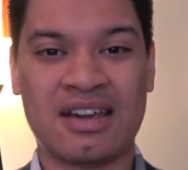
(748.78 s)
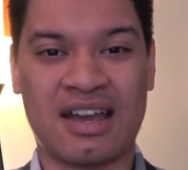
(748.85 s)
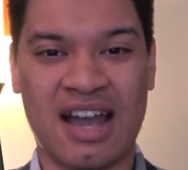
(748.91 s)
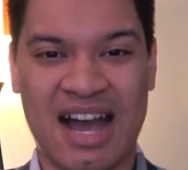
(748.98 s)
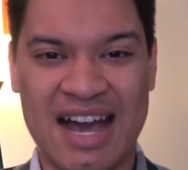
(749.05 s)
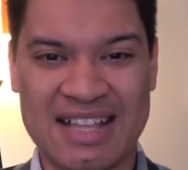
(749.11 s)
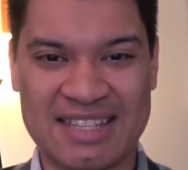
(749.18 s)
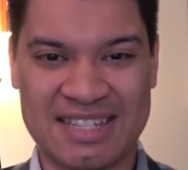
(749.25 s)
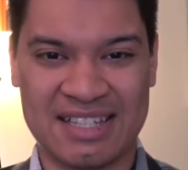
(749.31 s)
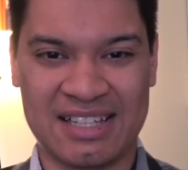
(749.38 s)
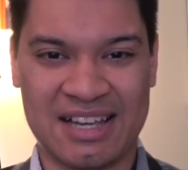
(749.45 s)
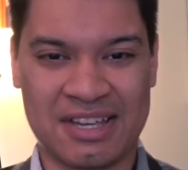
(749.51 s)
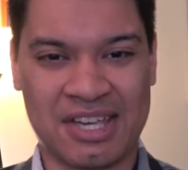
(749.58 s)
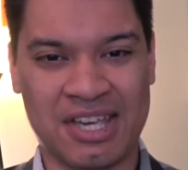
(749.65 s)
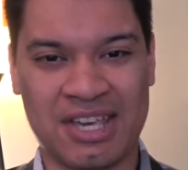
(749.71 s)

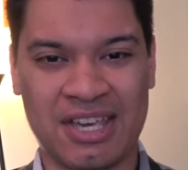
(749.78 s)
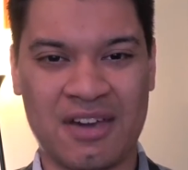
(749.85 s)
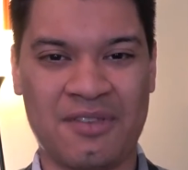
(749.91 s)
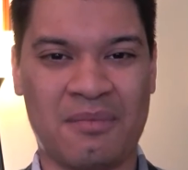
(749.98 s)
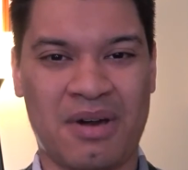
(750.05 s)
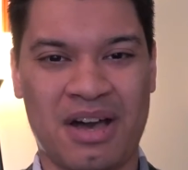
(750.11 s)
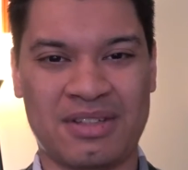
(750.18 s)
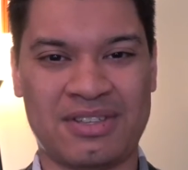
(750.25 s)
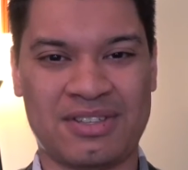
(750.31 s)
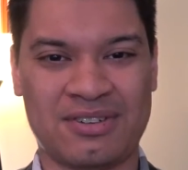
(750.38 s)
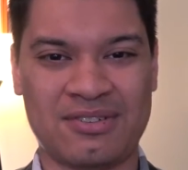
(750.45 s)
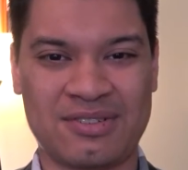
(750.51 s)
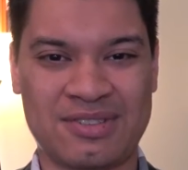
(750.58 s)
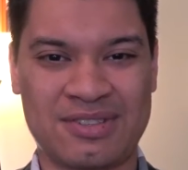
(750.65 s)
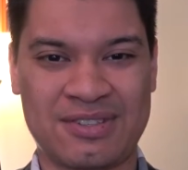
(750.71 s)
Godzilla, King of the
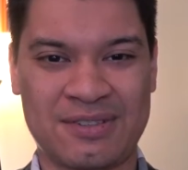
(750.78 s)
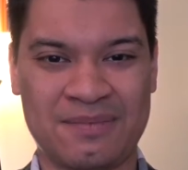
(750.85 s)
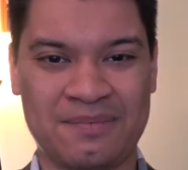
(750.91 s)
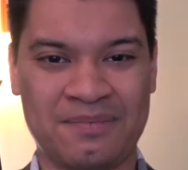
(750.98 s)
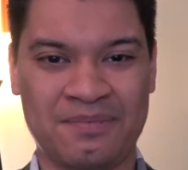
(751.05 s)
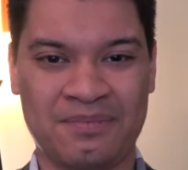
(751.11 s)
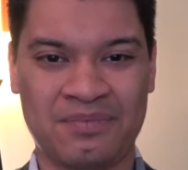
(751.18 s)
Monsters.